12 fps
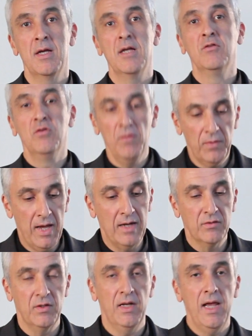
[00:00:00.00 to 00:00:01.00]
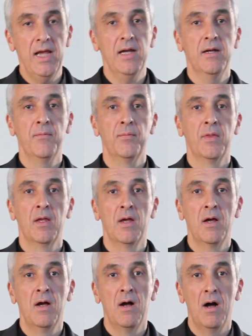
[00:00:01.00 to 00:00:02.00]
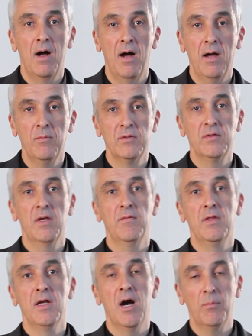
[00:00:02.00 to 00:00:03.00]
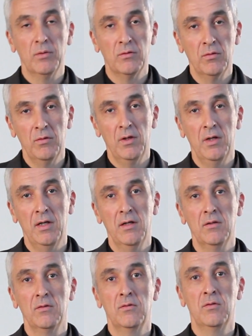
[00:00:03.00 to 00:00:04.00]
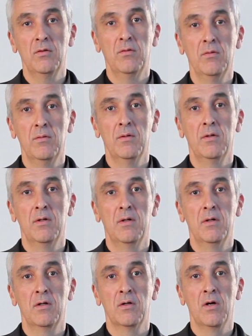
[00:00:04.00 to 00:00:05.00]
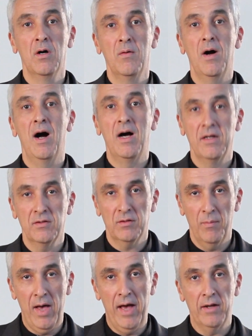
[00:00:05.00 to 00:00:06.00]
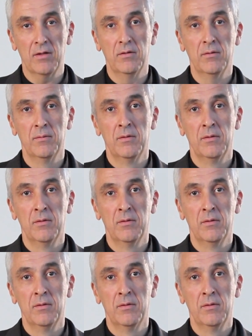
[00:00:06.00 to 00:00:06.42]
In 2008, I was given the opportunity to go on a sabbatical.